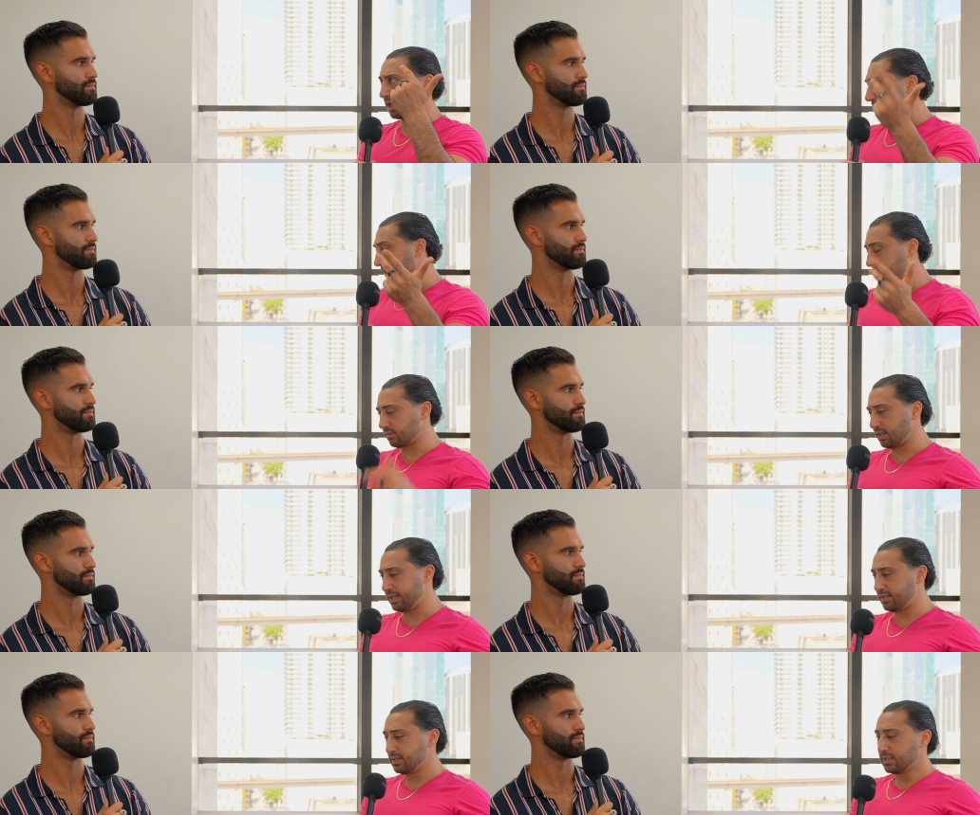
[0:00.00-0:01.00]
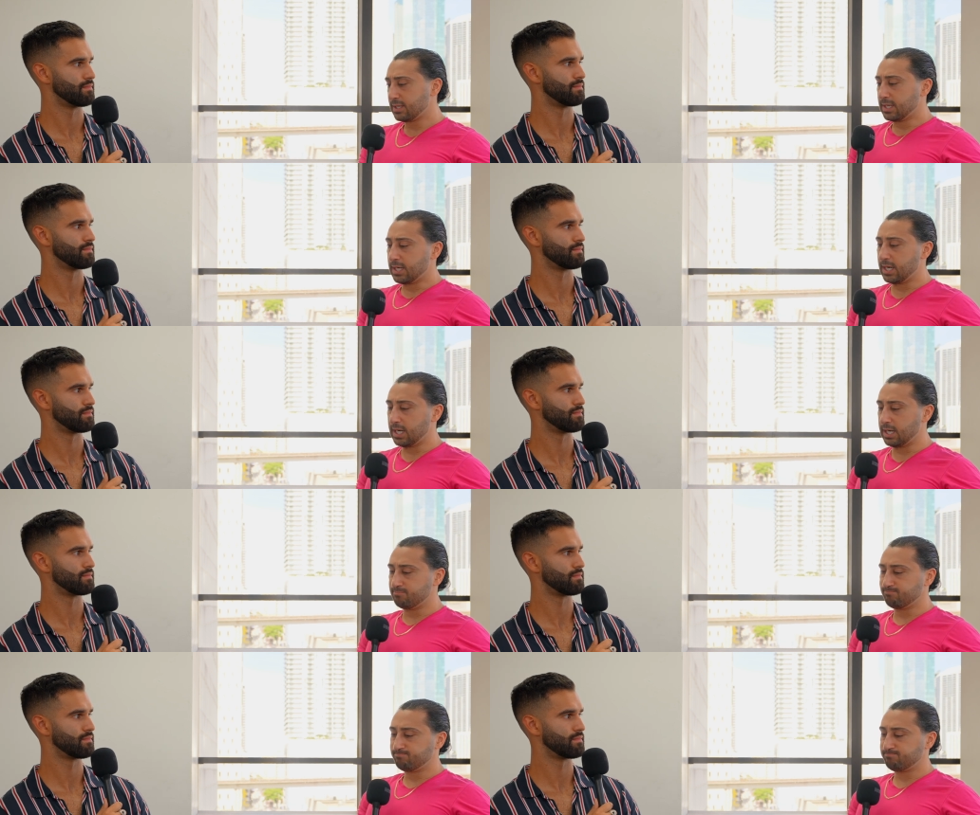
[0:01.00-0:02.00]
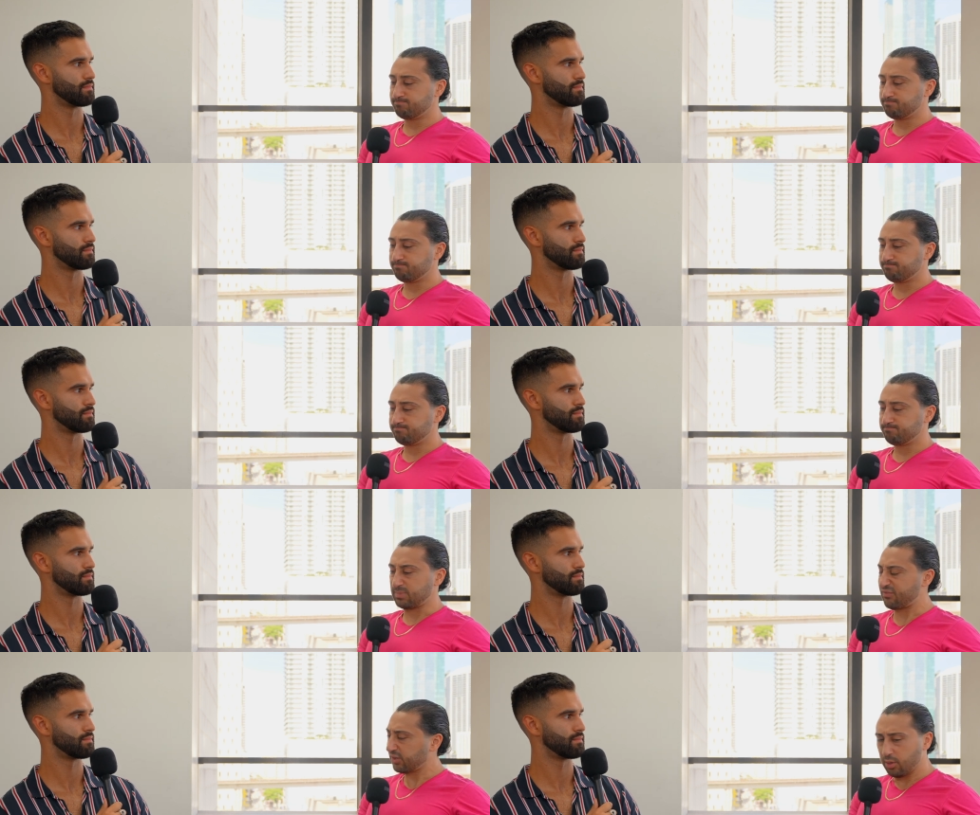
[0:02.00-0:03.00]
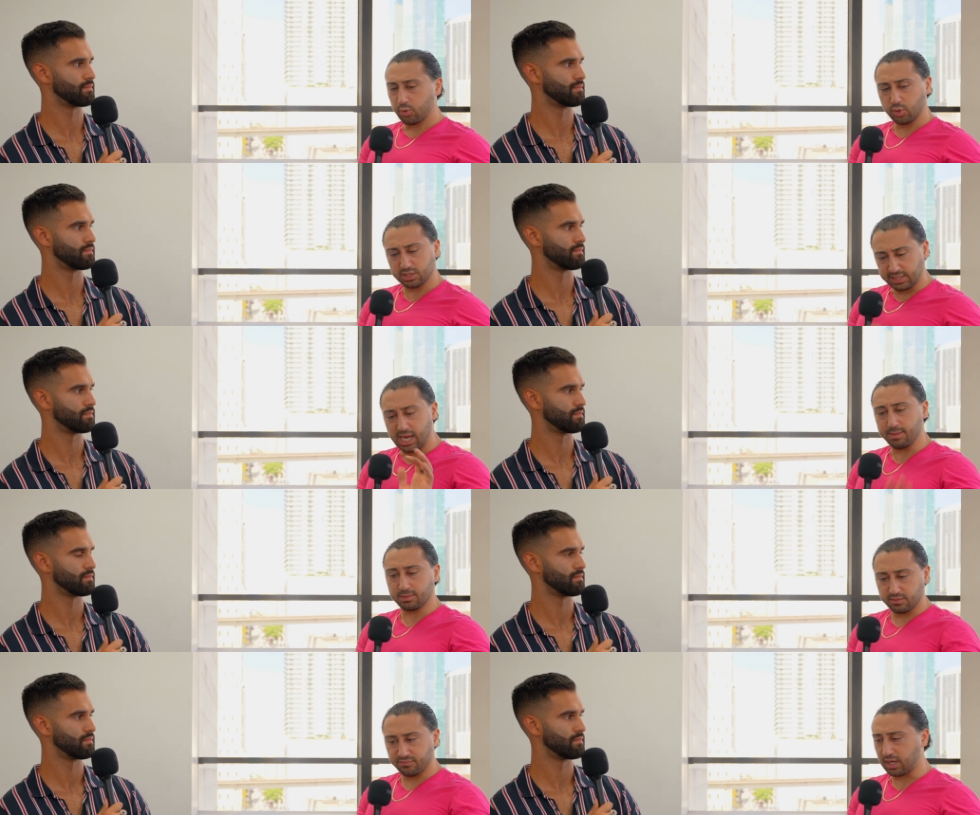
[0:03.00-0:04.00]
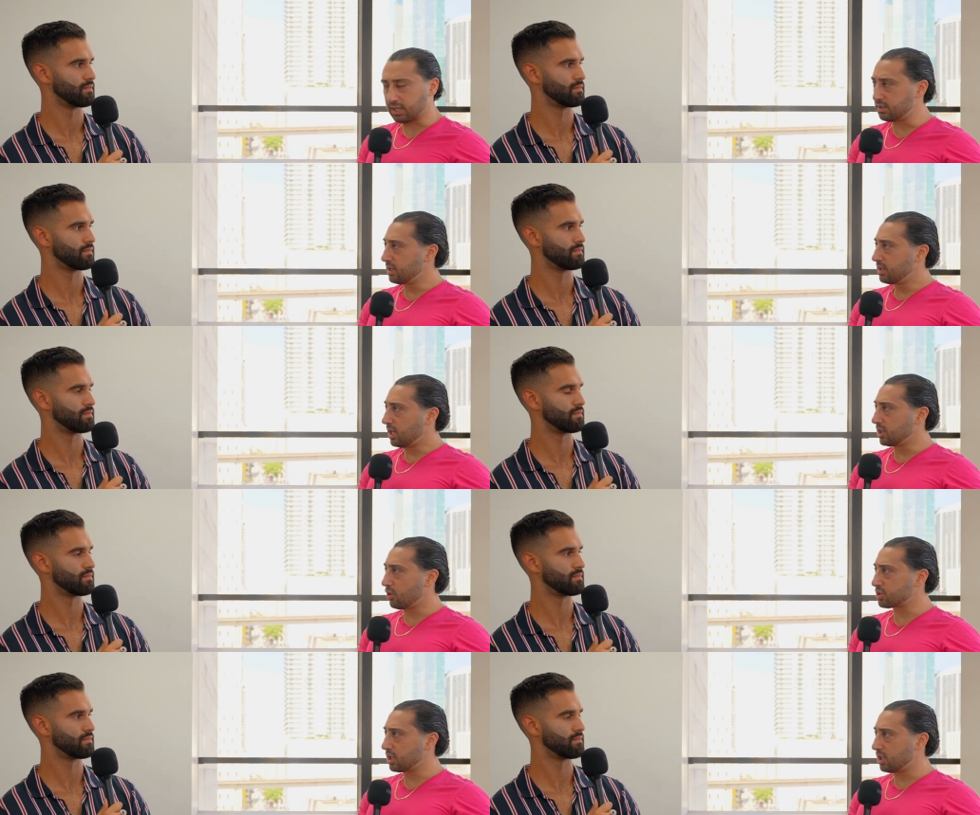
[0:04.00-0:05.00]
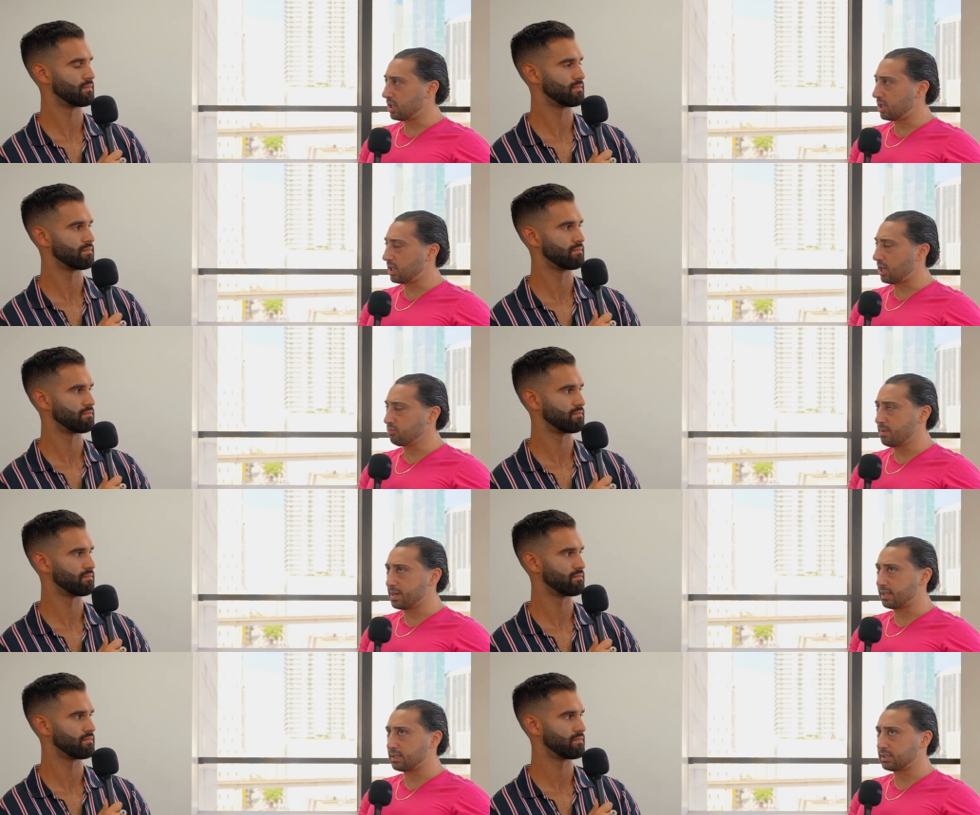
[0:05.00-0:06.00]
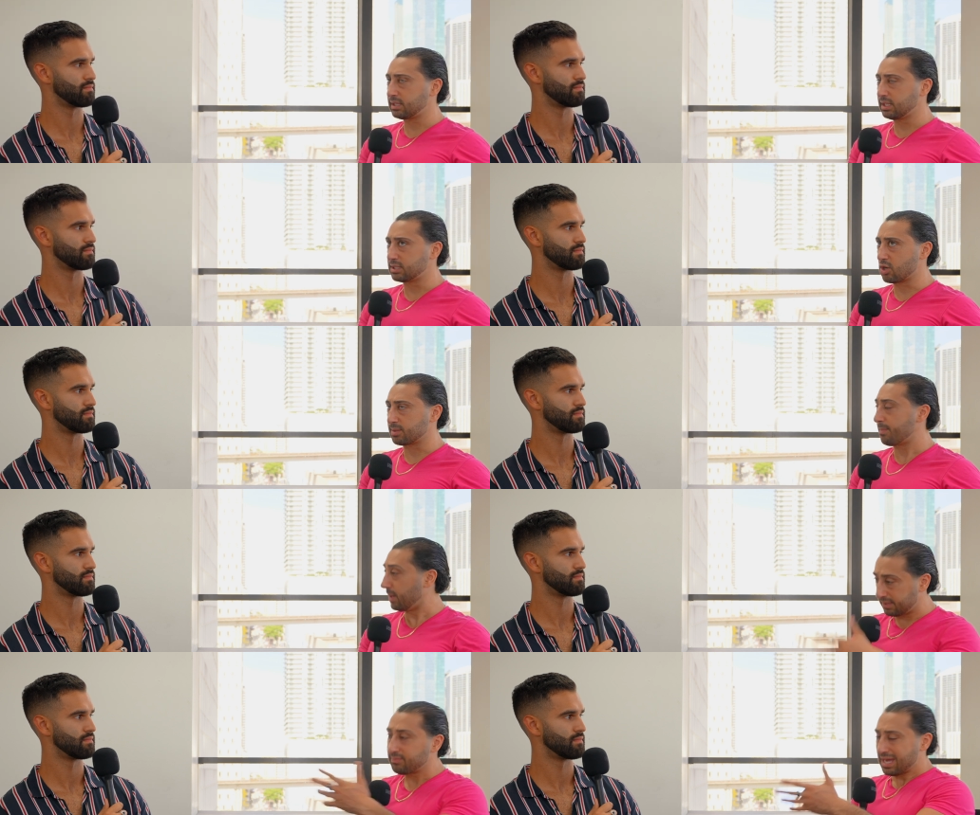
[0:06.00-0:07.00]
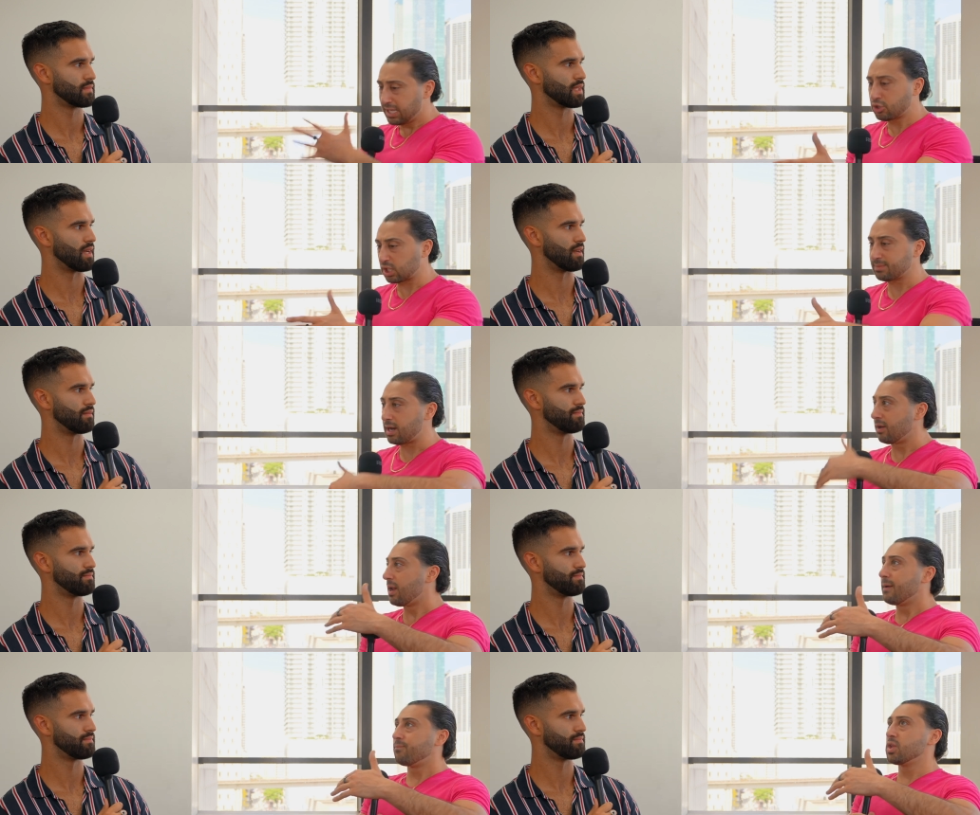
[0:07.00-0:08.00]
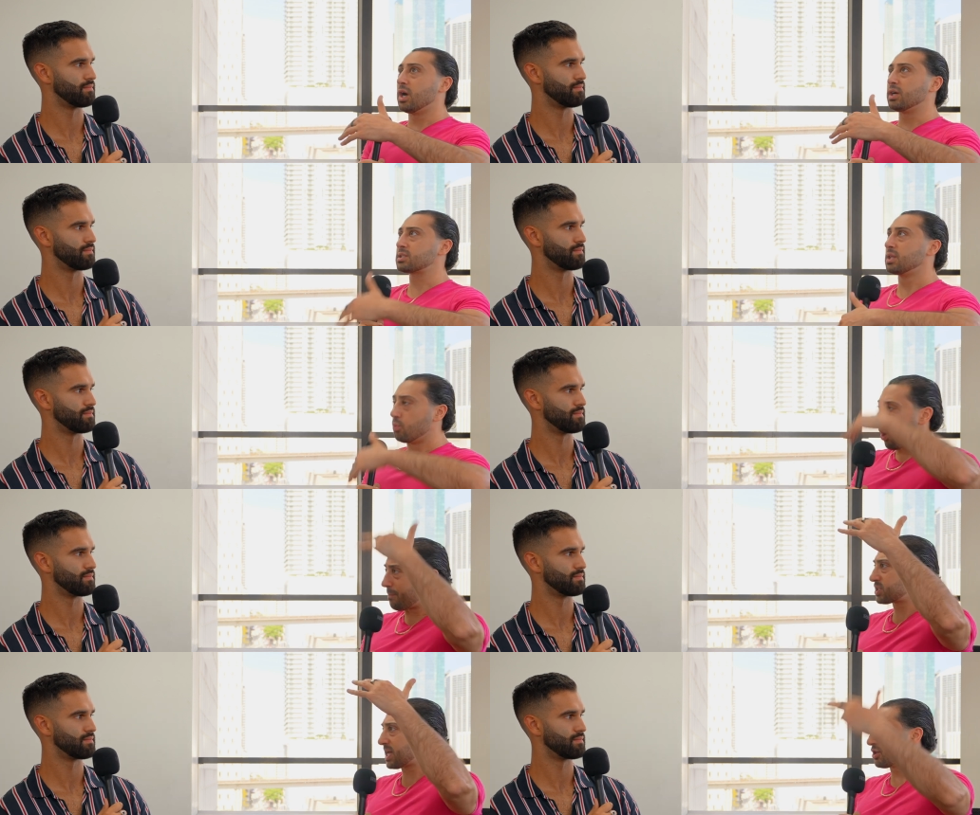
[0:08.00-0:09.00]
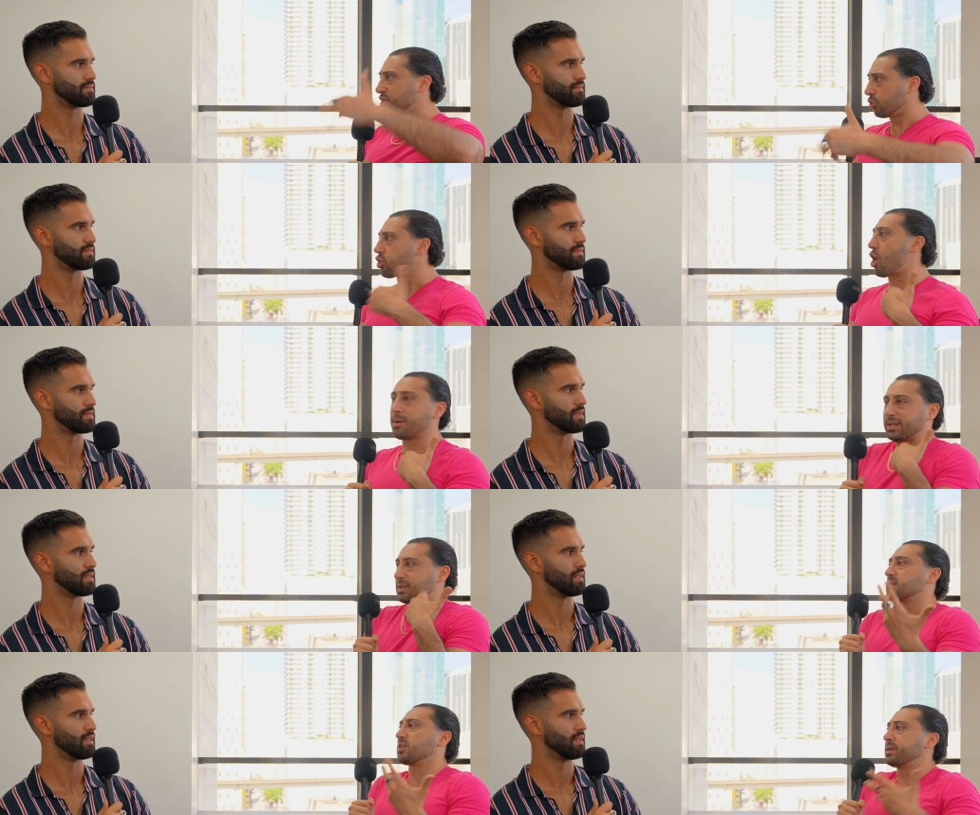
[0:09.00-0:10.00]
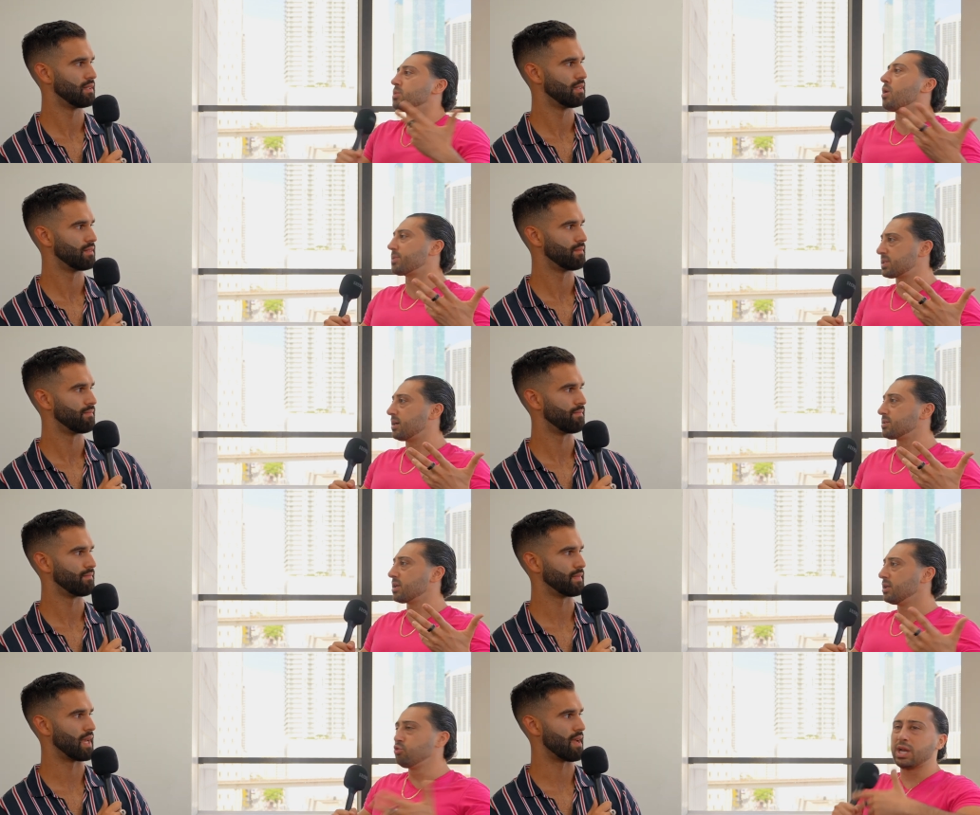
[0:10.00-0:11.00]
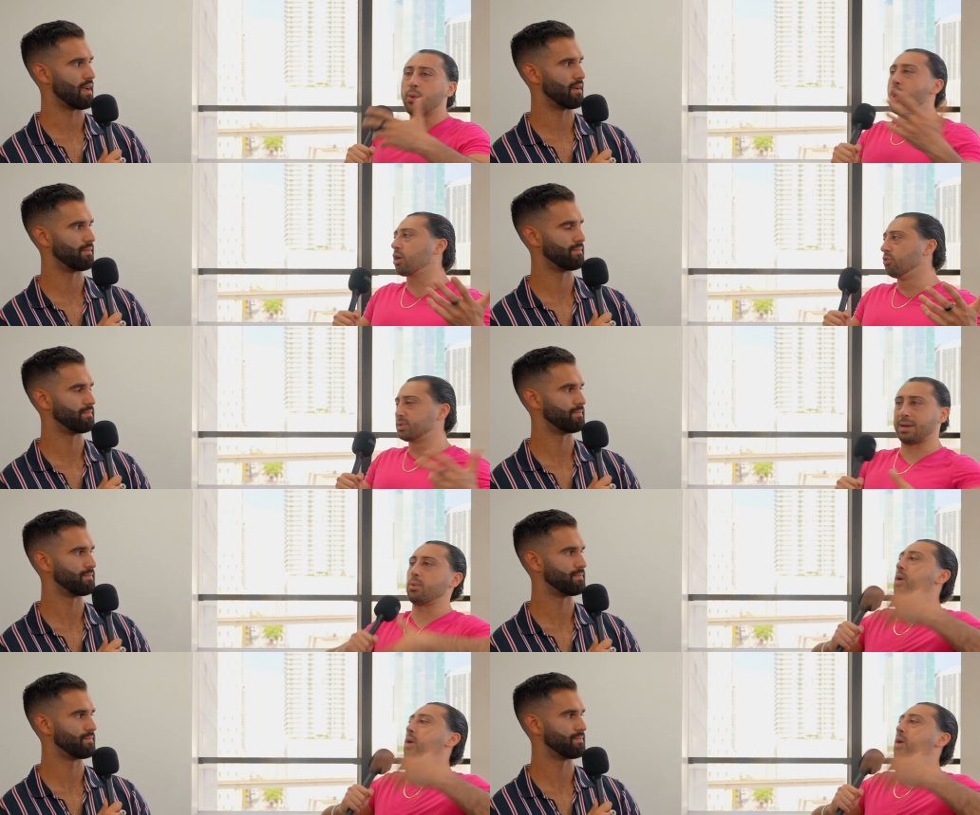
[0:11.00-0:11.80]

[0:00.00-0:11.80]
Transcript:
Speaker 1: cleaner, right? Um, I forget what damn fucking I lost. Oh, I, I remember that that thing he talked about, but he talks yeah. about the one percenters don't talk about themselves being the one percenters. You yeah. cannot walk in a room and say I'm